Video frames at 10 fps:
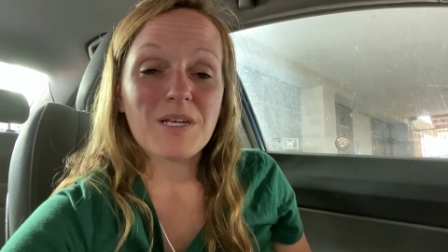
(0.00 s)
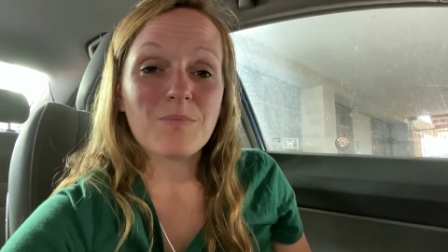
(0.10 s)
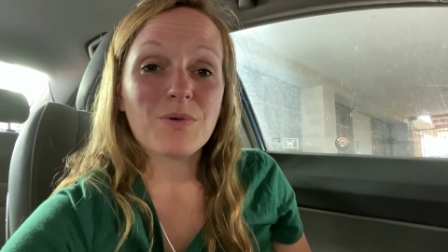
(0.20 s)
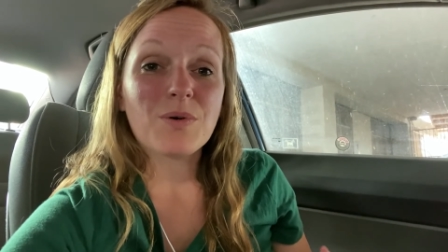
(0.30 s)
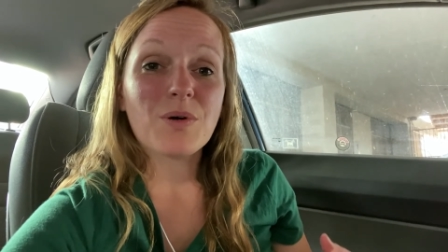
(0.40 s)

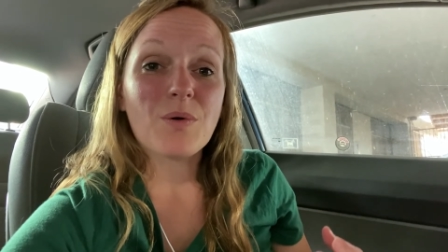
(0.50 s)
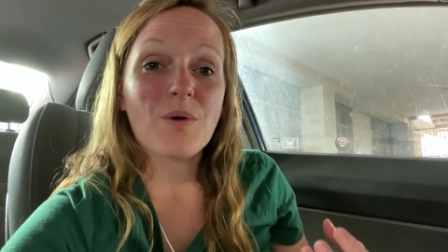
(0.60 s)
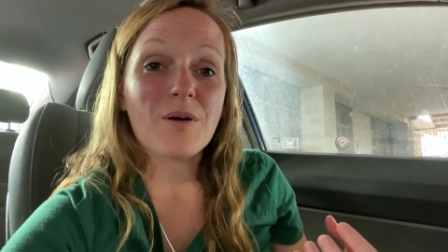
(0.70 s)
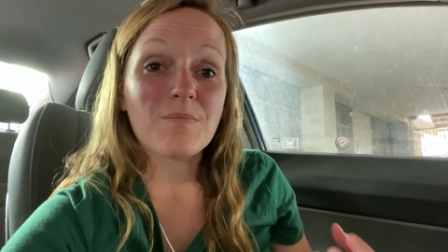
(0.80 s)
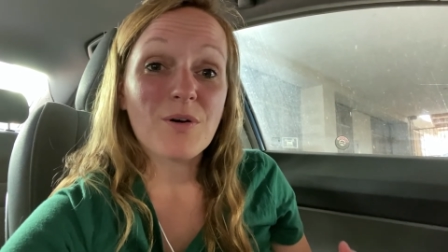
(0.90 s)
people who
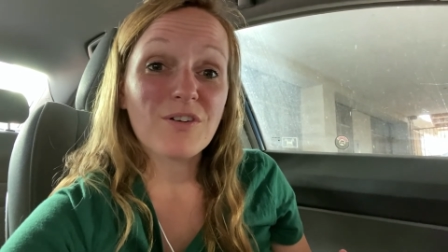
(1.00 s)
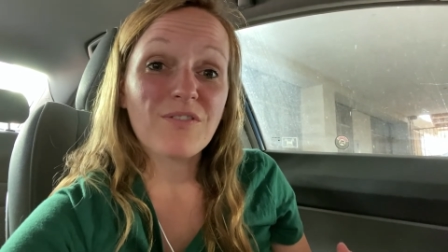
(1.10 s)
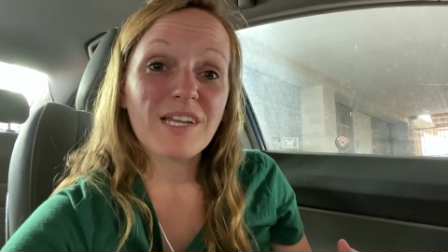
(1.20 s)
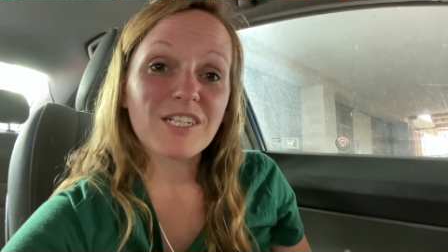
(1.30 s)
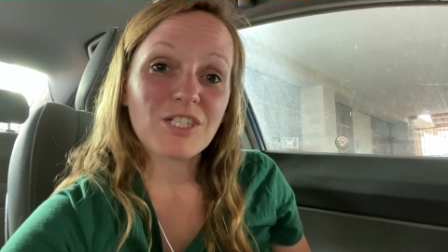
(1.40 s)
are
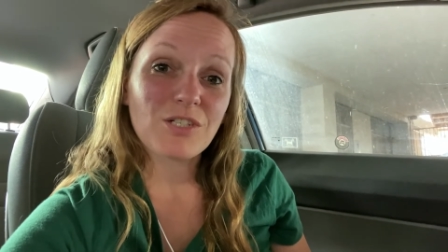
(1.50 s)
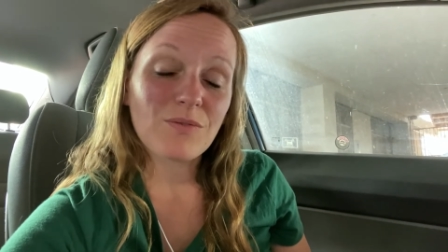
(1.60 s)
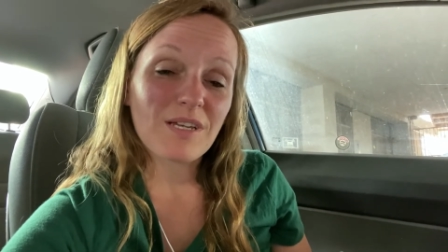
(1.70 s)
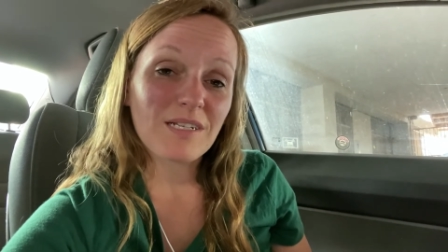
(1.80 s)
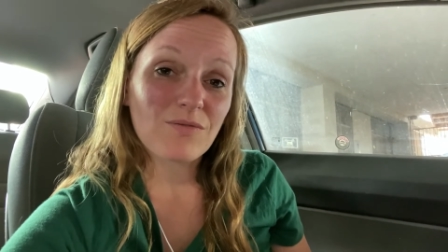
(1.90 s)
motivated to
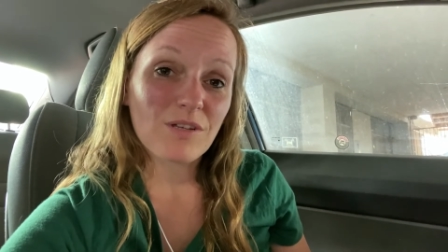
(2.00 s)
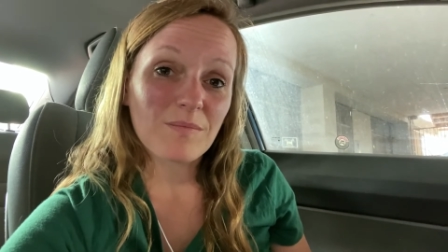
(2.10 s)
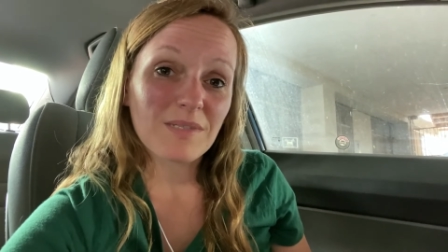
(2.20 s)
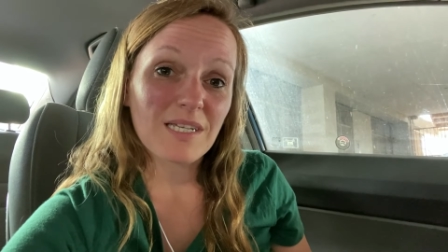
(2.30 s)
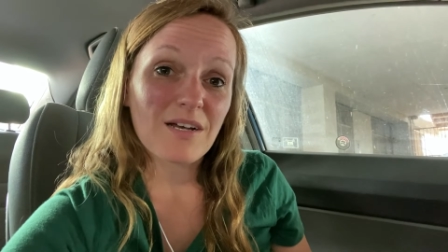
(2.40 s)
do things for
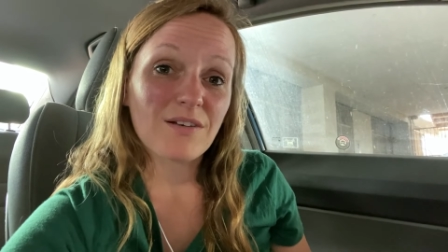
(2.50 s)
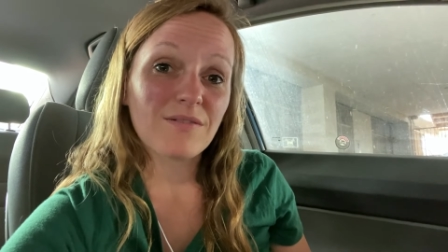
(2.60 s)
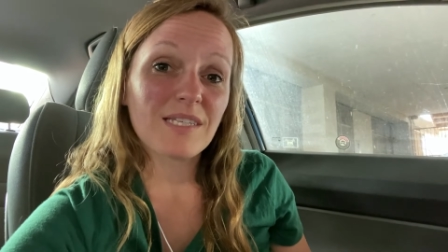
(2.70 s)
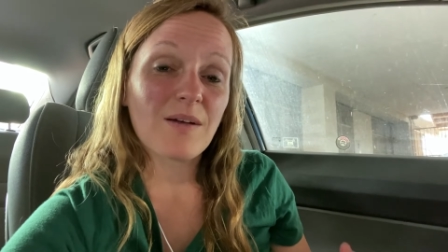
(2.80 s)
themselves